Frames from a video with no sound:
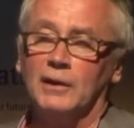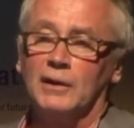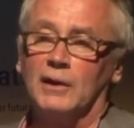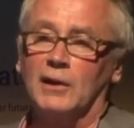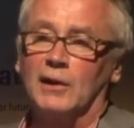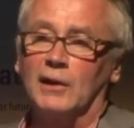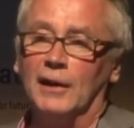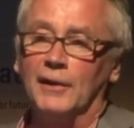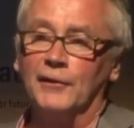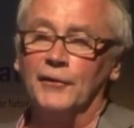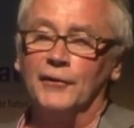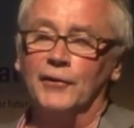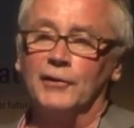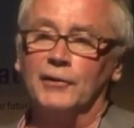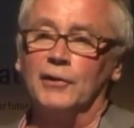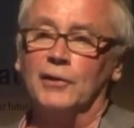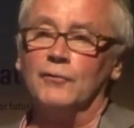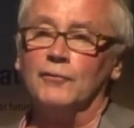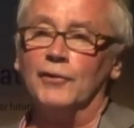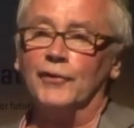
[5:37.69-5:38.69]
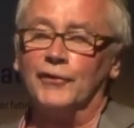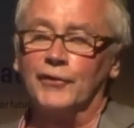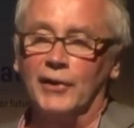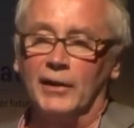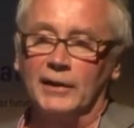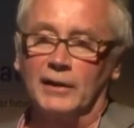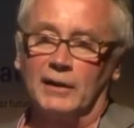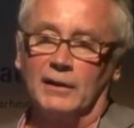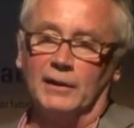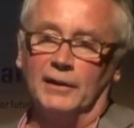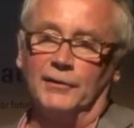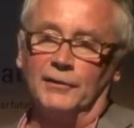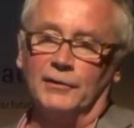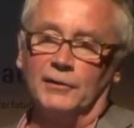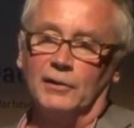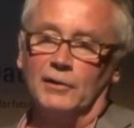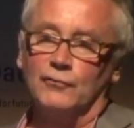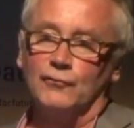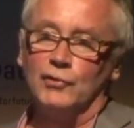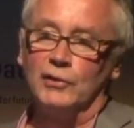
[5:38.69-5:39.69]
cleanse it and recycle it
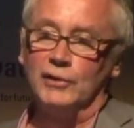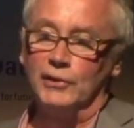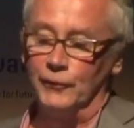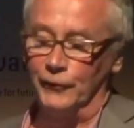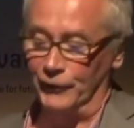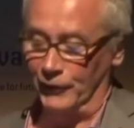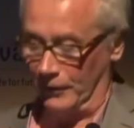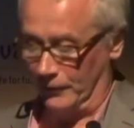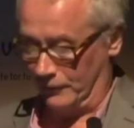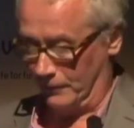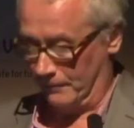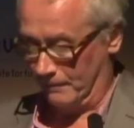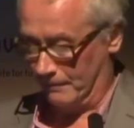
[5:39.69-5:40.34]
and reuse it.